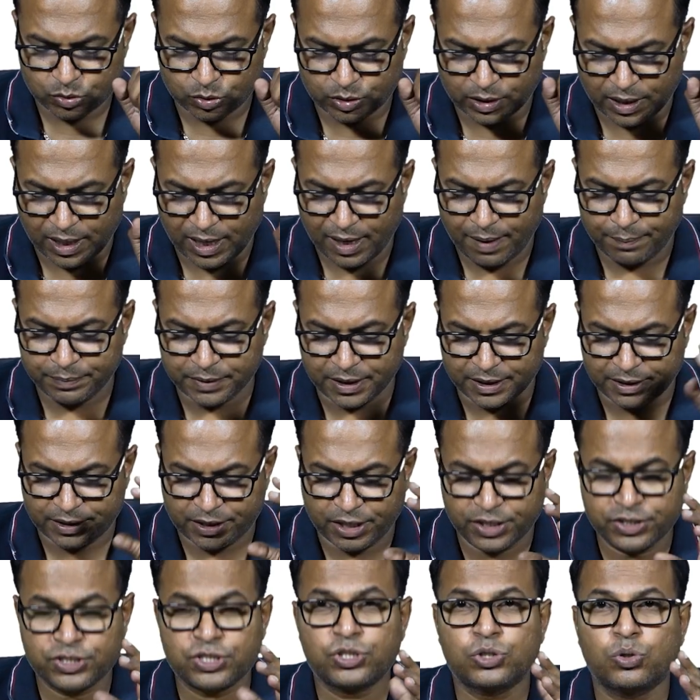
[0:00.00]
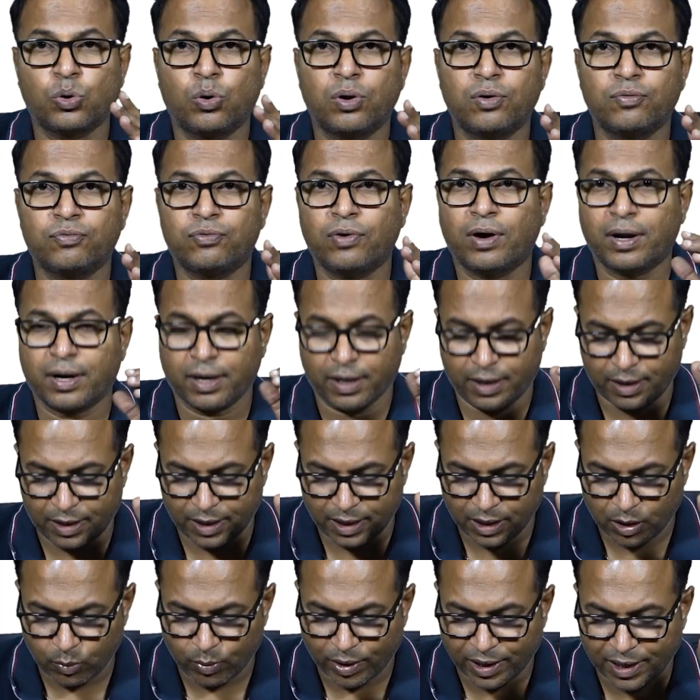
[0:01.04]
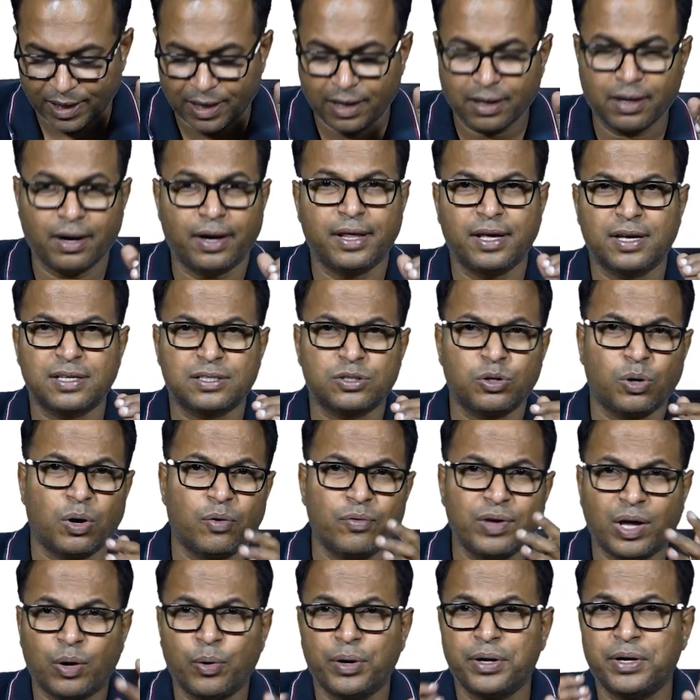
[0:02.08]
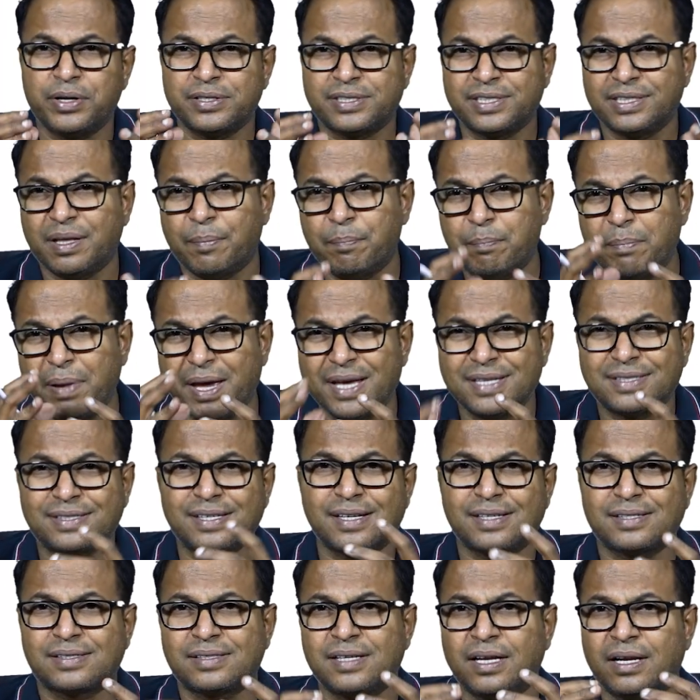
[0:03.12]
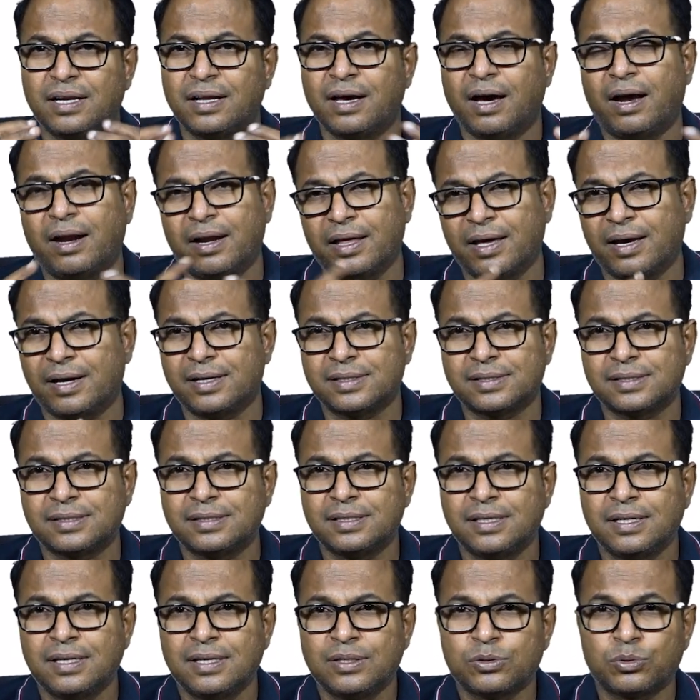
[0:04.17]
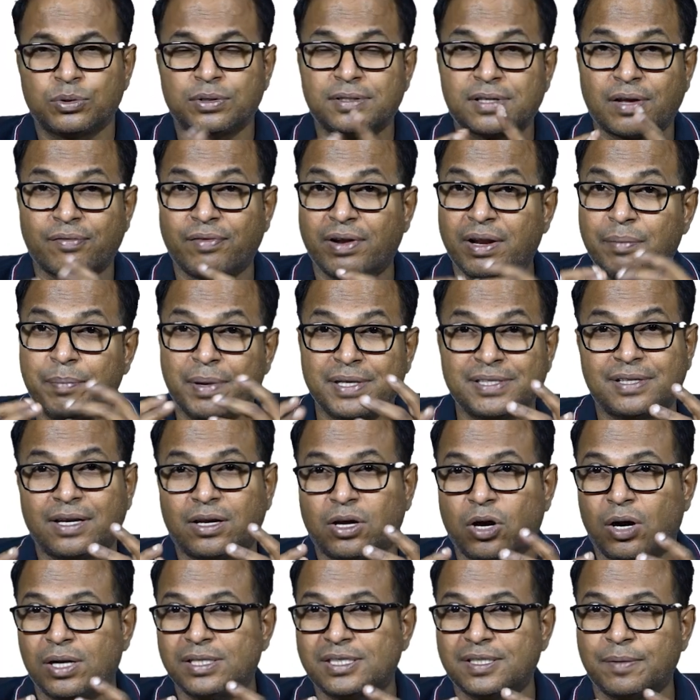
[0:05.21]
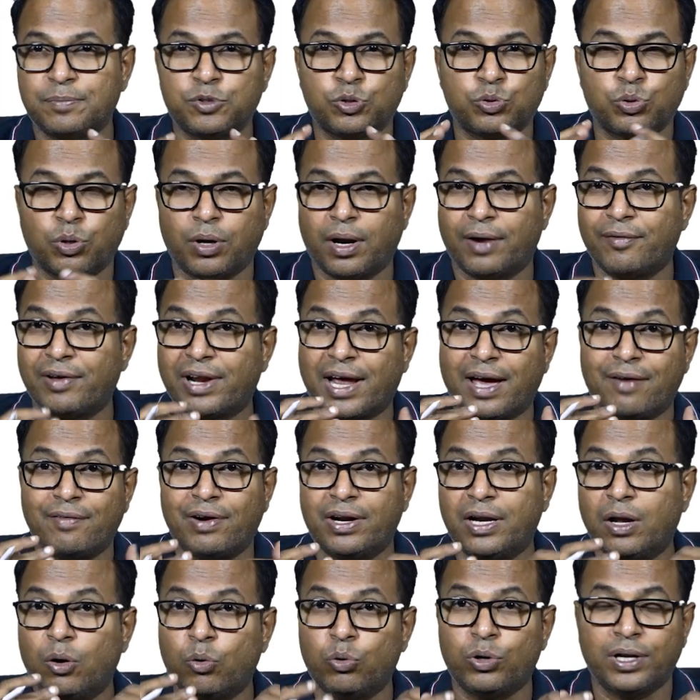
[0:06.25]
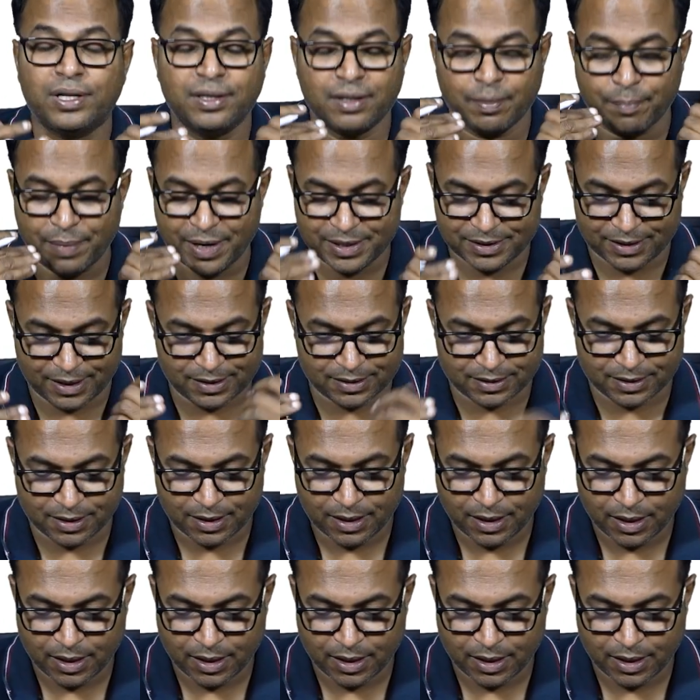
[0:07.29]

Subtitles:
The name, the test shown for inguinal hernia. So now we are going to see the basics in hernias. So these are very basic concepts. You should never have a doubt in the basics.